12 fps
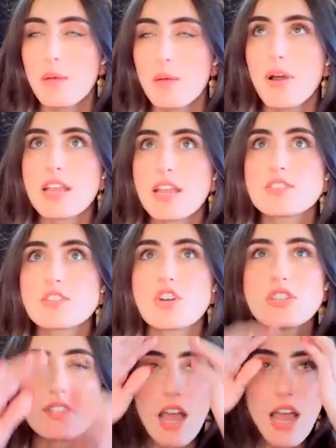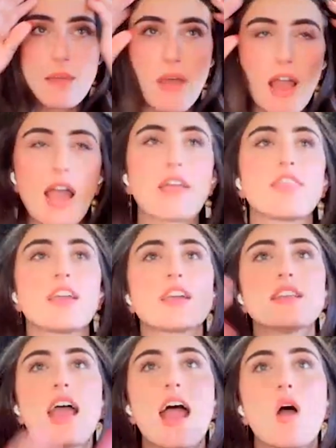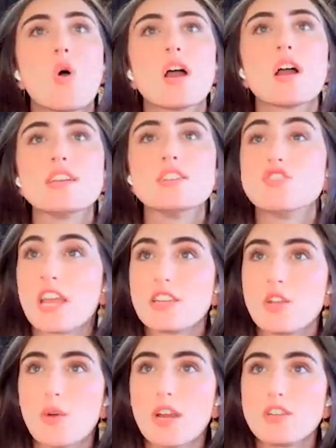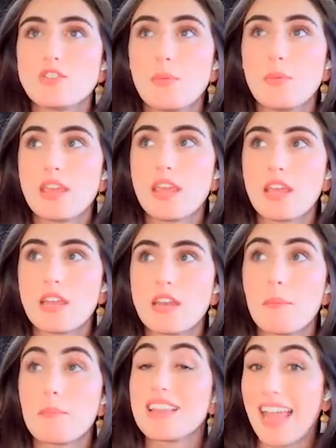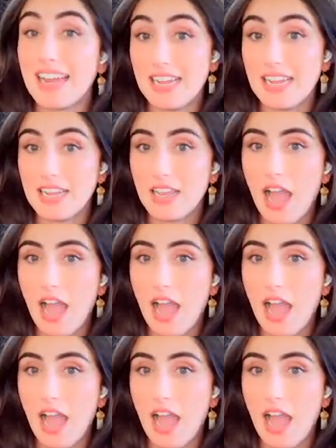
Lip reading: But it's a good time, I think, now in January to begin planning.